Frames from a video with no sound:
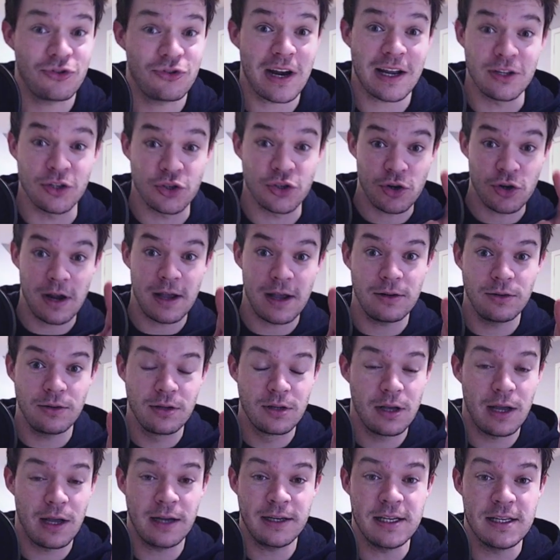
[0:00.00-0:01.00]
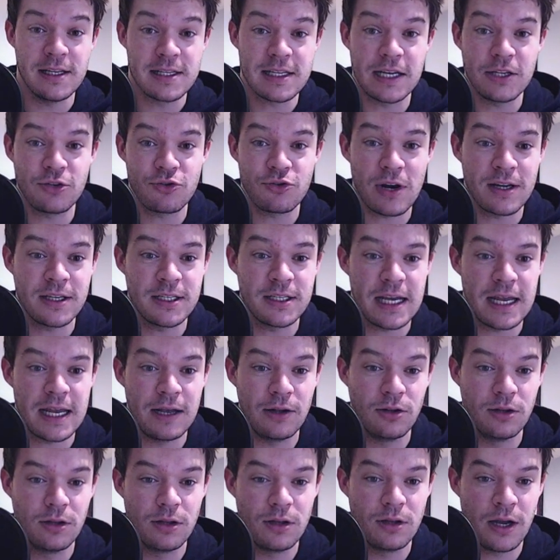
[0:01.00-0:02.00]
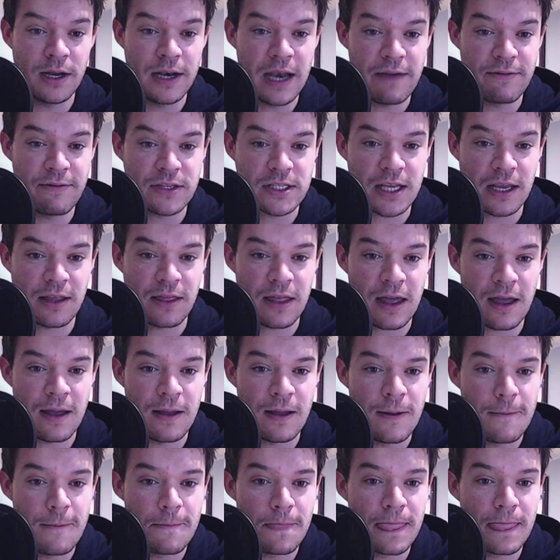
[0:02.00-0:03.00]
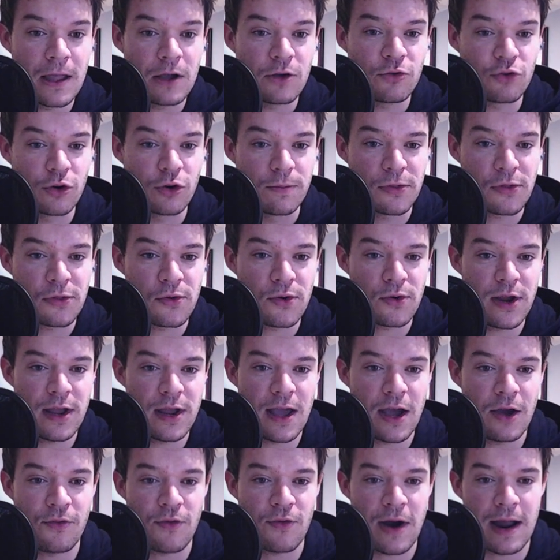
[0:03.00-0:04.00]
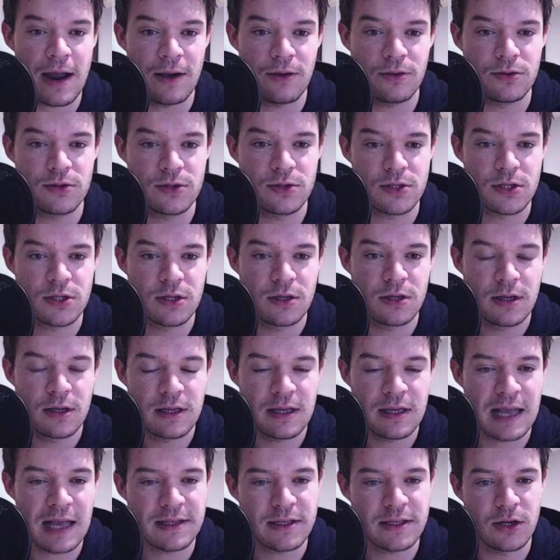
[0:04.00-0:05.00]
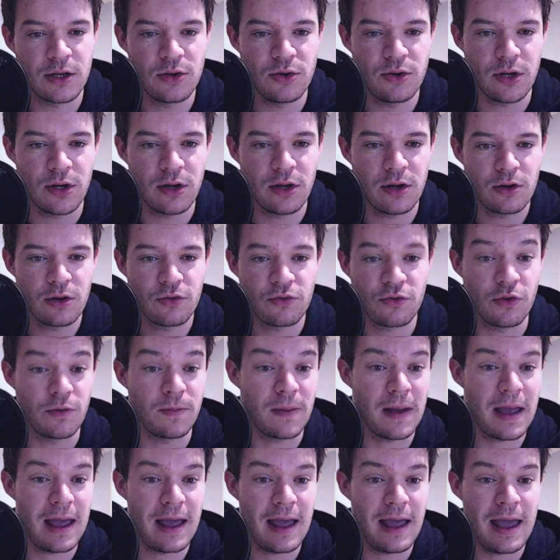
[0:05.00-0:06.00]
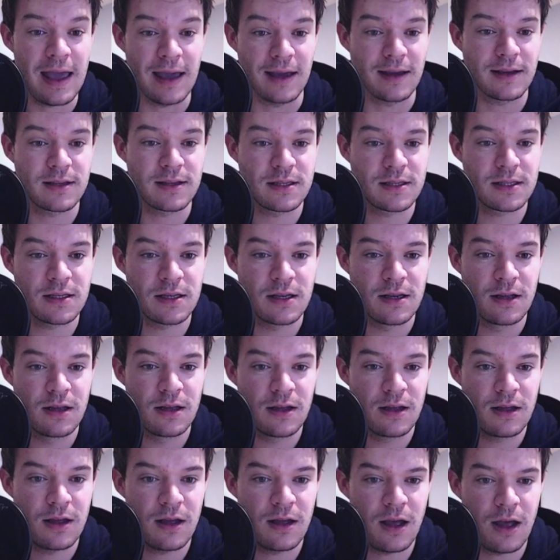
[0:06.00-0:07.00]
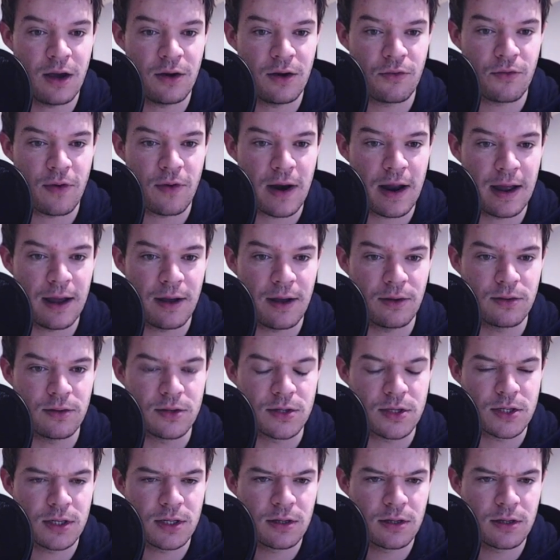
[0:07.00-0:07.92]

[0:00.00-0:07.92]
Trail. I didn't say Dragon Tail. I never say that. Group 3 around Catalunya. Group X around